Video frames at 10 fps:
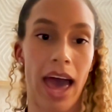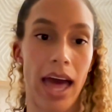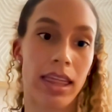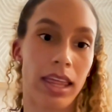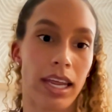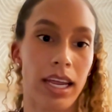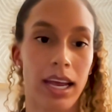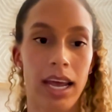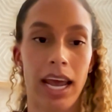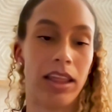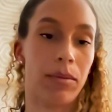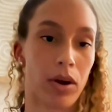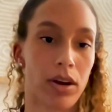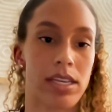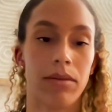athlete and the
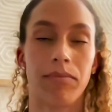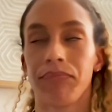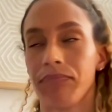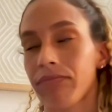person.